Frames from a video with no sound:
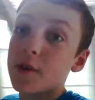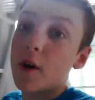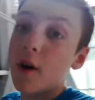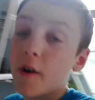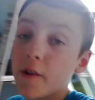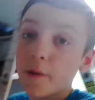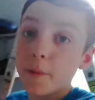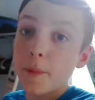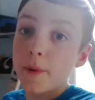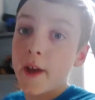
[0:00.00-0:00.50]
to
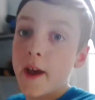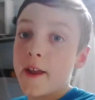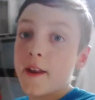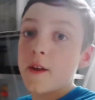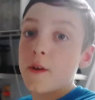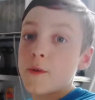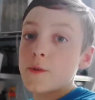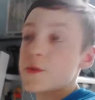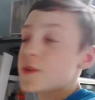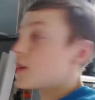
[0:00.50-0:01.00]
all the
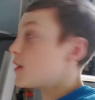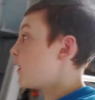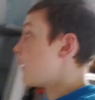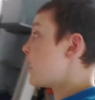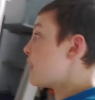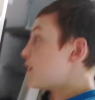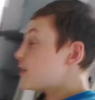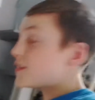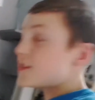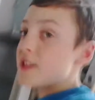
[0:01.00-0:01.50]
Play-Dohs,
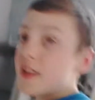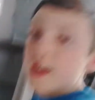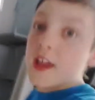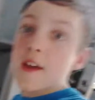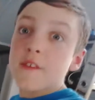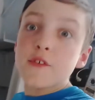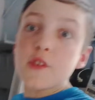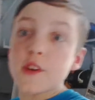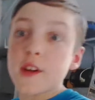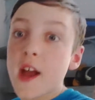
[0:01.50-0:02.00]
and
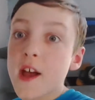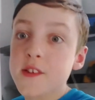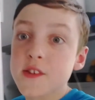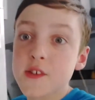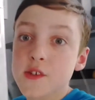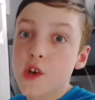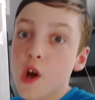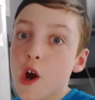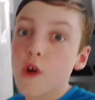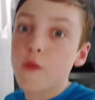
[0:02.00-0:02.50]
see if your
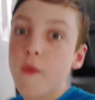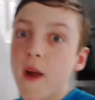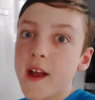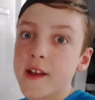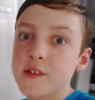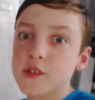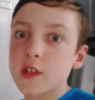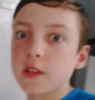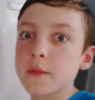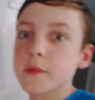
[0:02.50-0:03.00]
guesses are
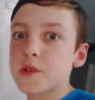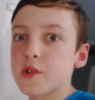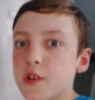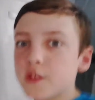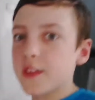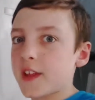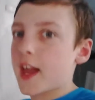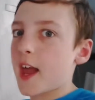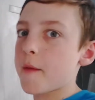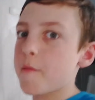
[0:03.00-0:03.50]
right. So let me
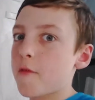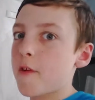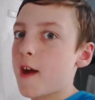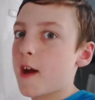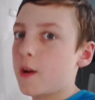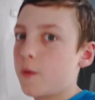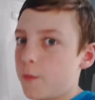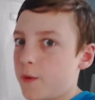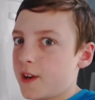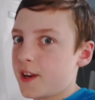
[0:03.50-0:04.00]
turn the camera
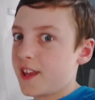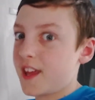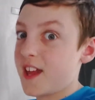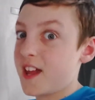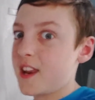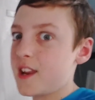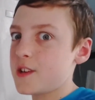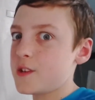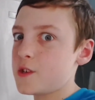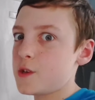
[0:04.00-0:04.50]
around, and we're going to
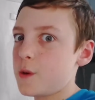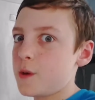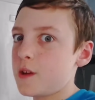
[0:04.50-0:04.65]
get into